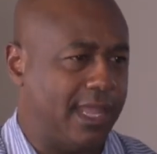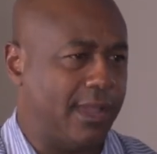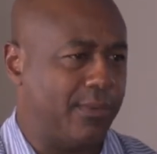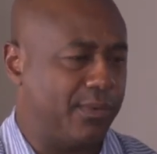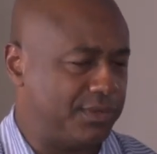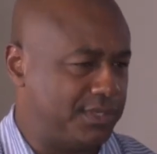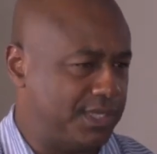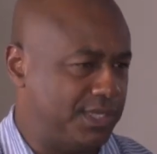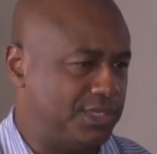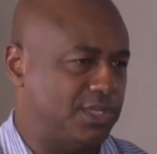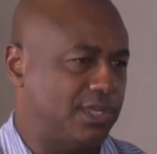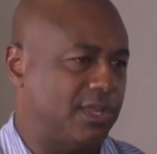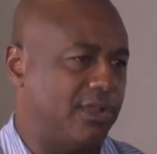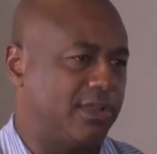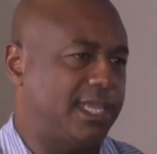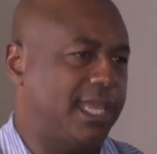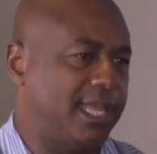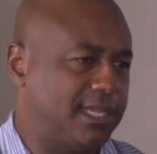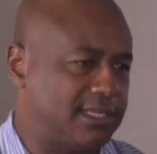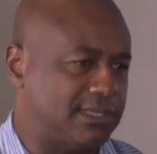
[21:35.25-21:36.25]
and now we're
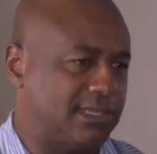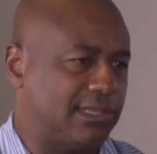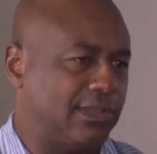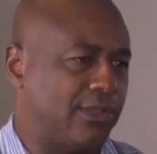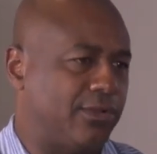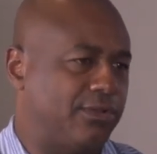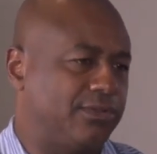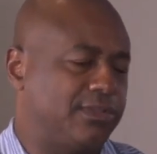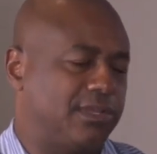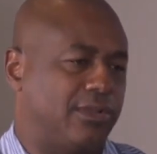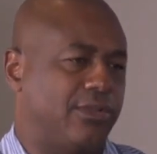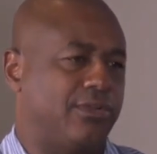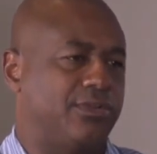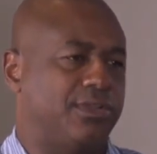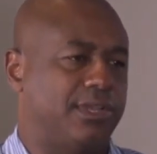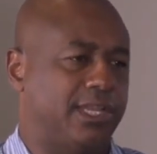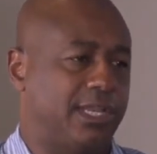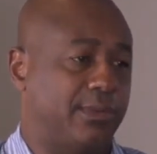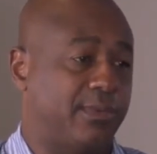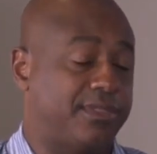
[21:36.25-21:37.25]
teaching our kids to learn
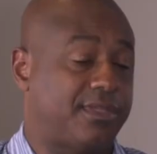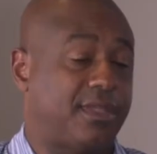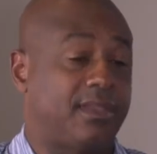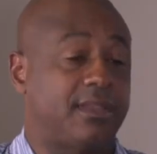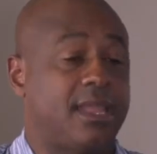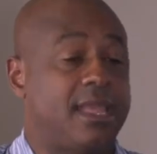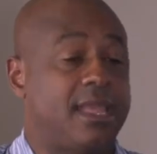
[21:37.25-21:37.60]
to deal with